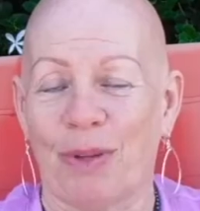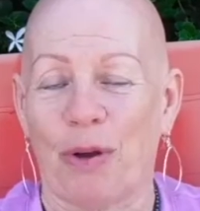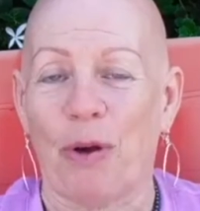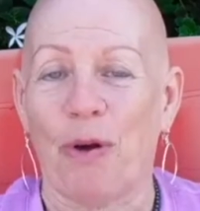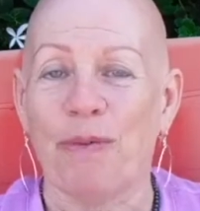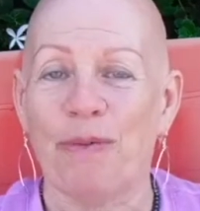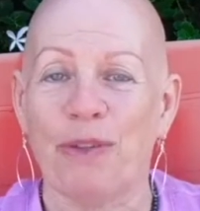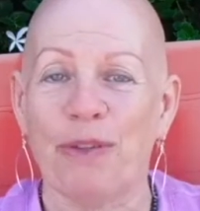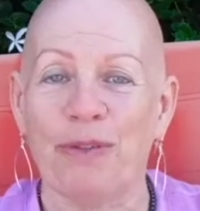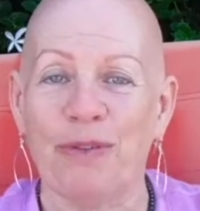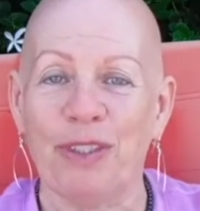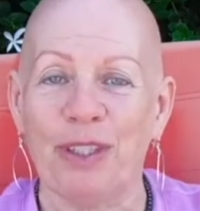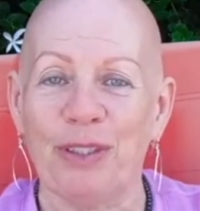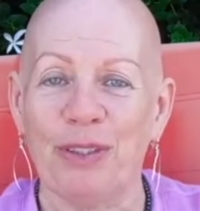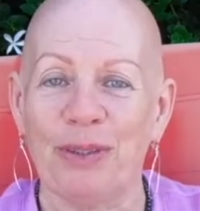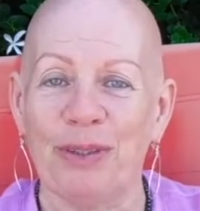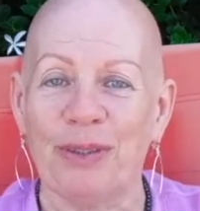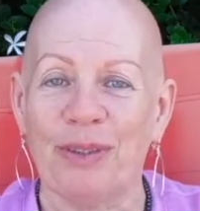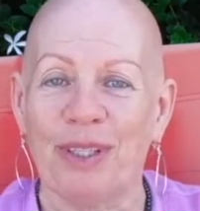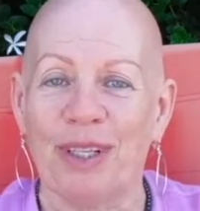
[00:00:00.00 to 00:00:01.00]

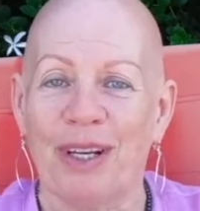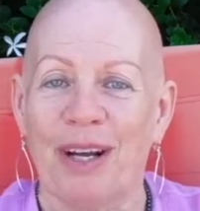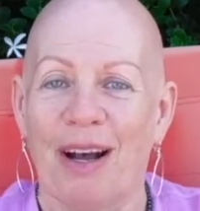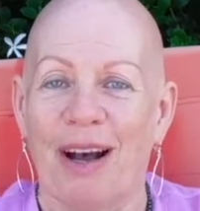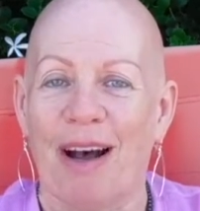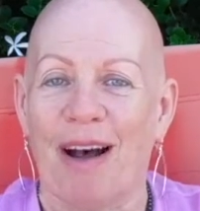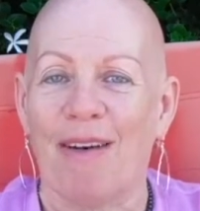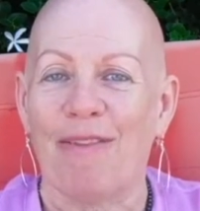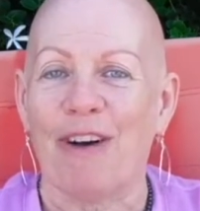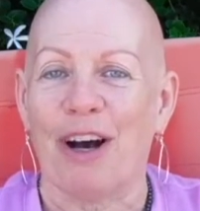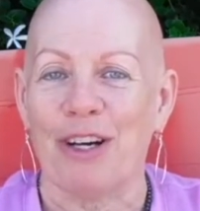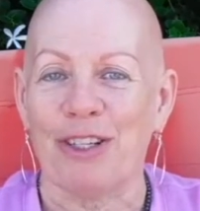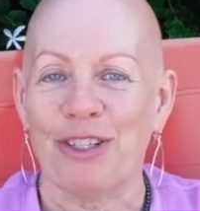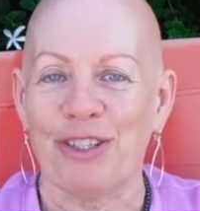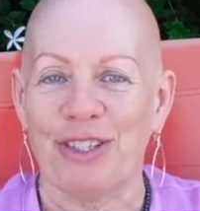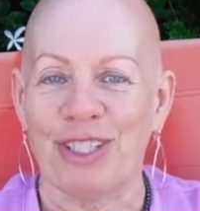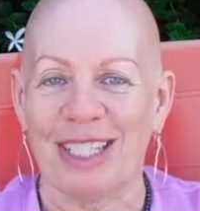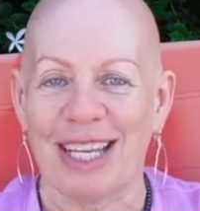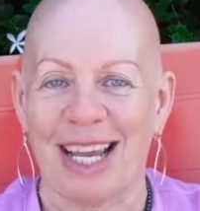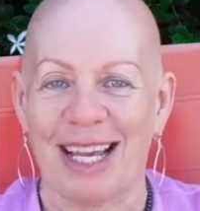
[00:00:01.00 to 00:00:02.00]
overview of
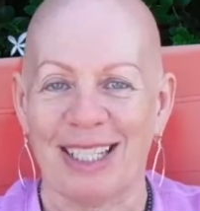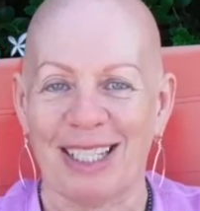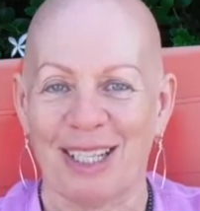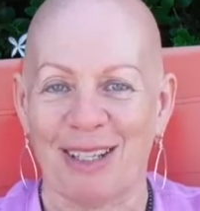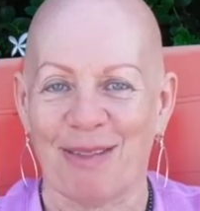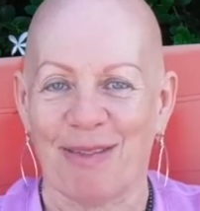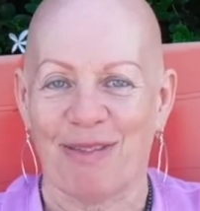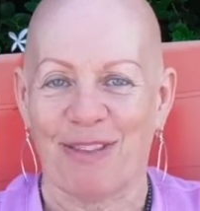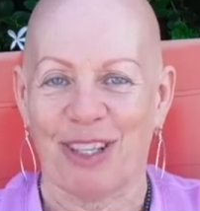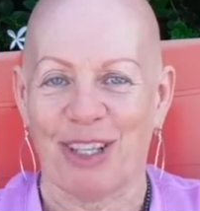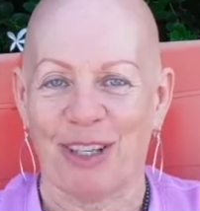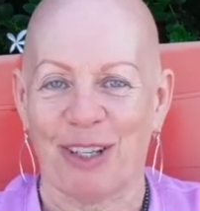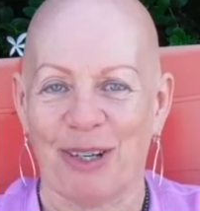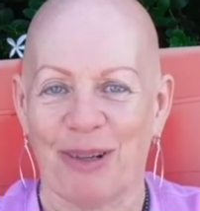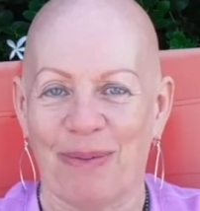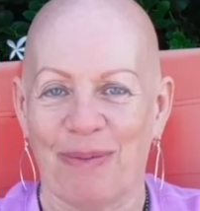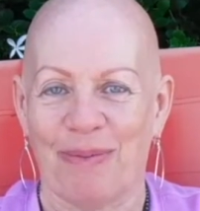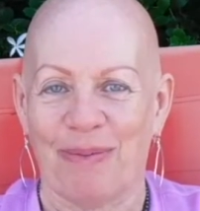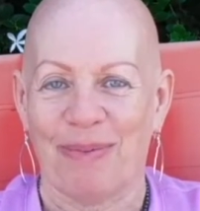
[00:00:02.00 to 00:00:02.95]
understanding fear,